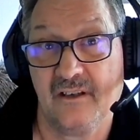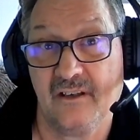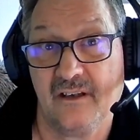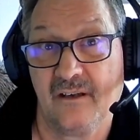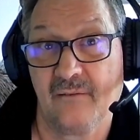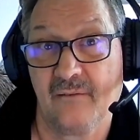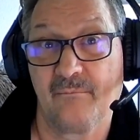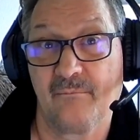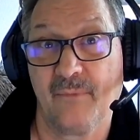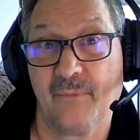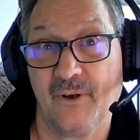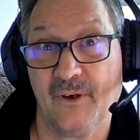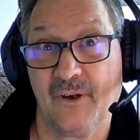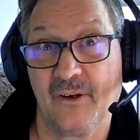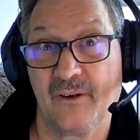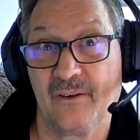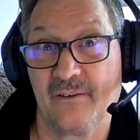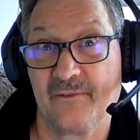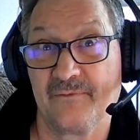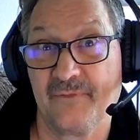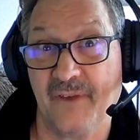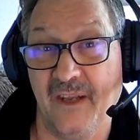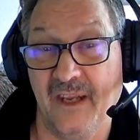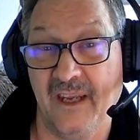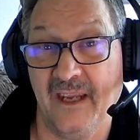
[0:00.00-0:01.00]

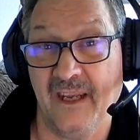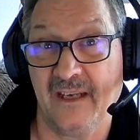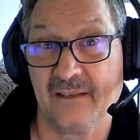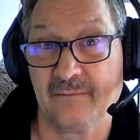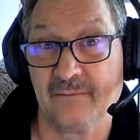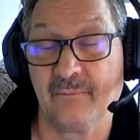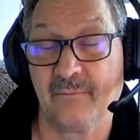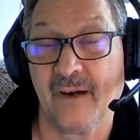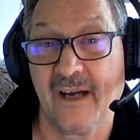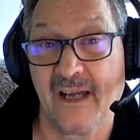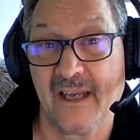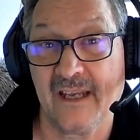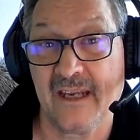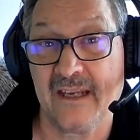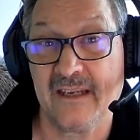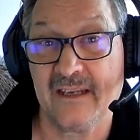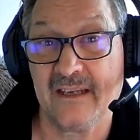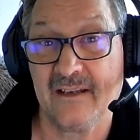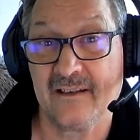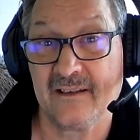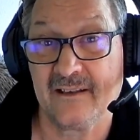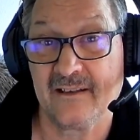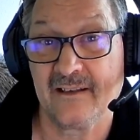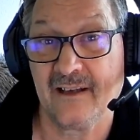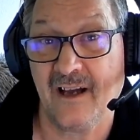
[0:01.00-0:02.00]
Merv and
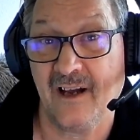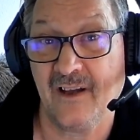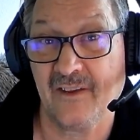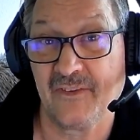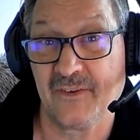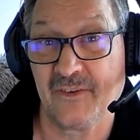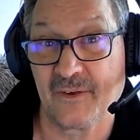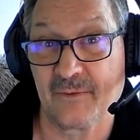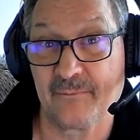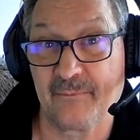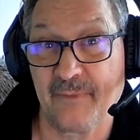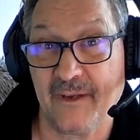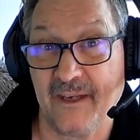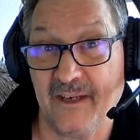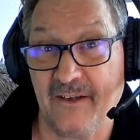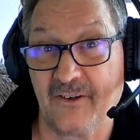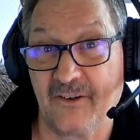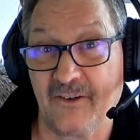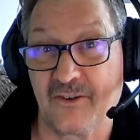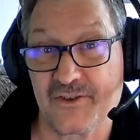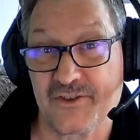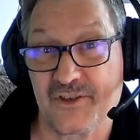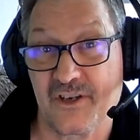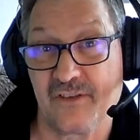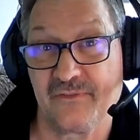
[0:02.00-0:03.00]
my other
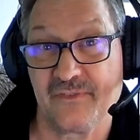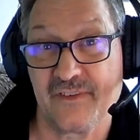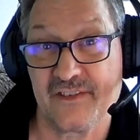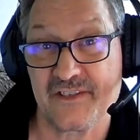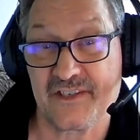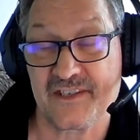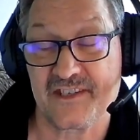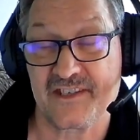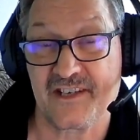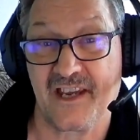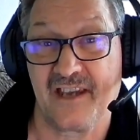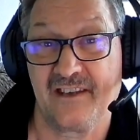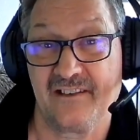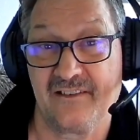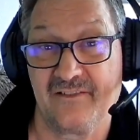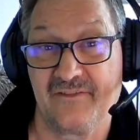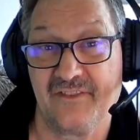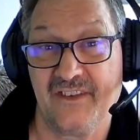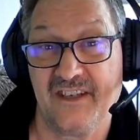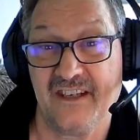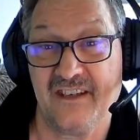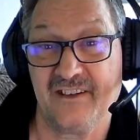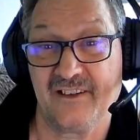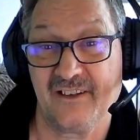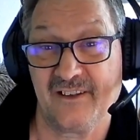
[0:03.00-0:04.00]
peers on this side of
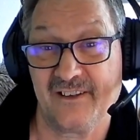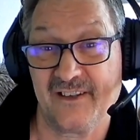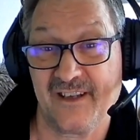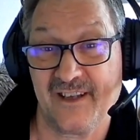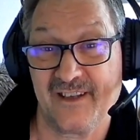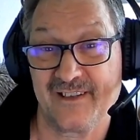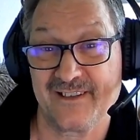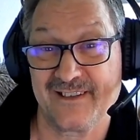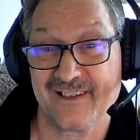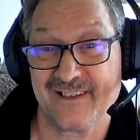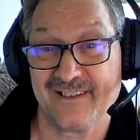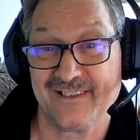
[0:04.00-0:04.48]
the internet.